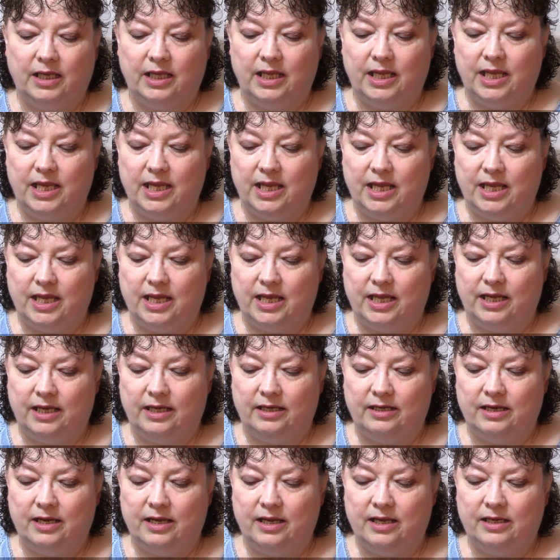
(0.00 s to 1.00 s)

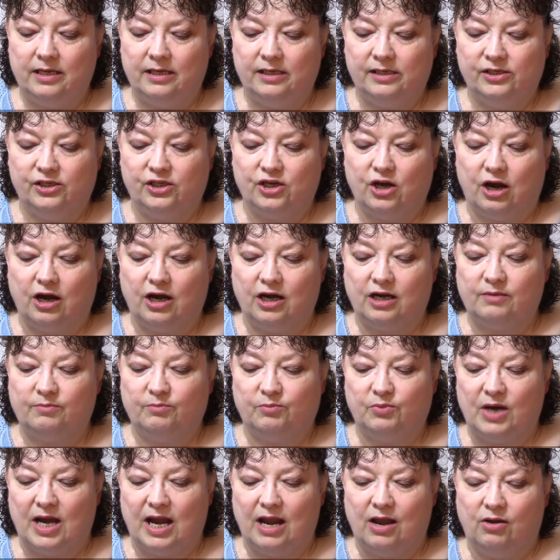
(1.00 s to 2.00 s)
in dark
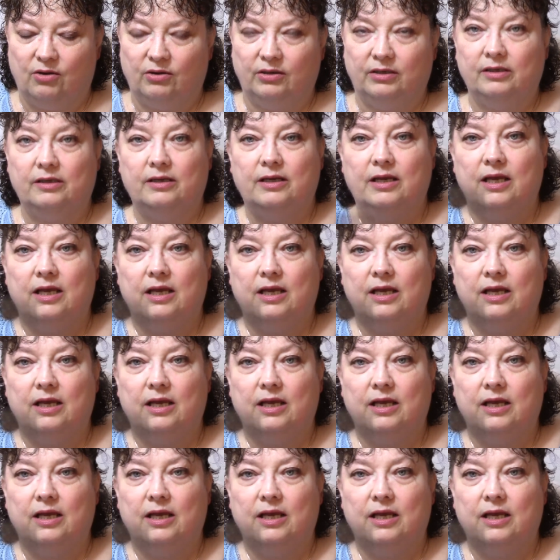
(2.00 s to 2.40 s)
brown.